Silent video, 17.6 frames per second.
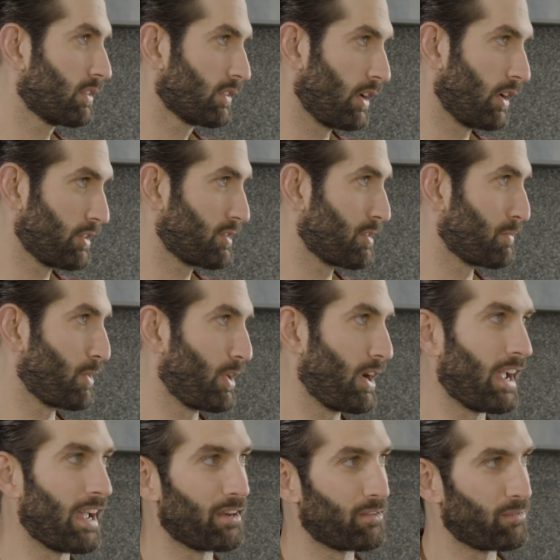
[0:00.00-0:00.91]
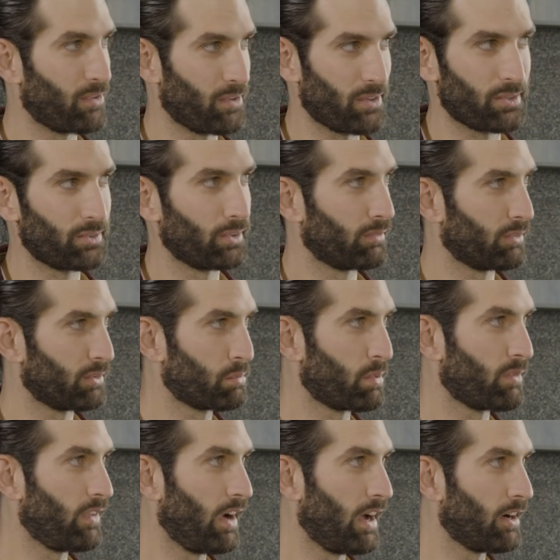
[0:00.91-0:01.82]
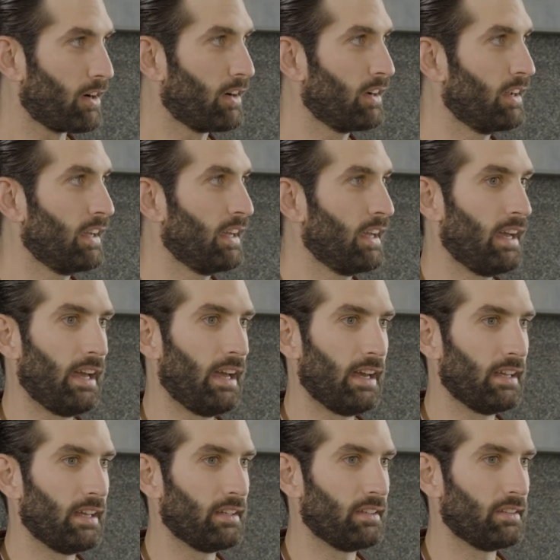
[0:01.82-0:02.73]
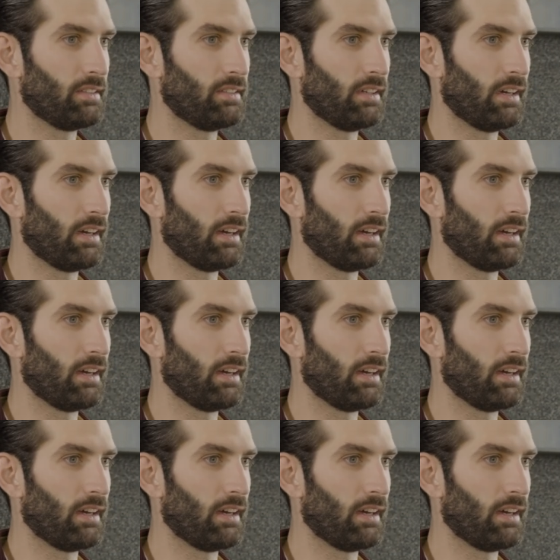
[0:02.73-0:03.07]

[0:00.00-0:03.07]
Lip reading: customer and for the service provider, and